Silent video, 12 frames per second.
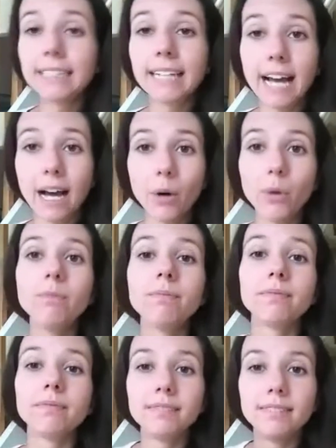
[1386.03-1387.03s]
Now,
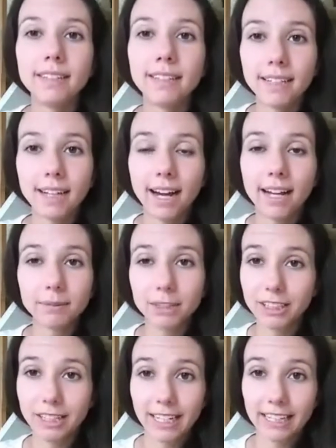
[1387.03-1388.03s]
I'm
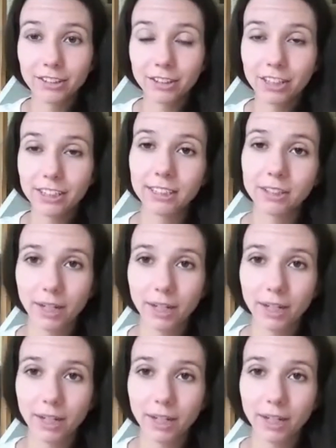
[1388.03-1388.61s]
just going to answer Chris's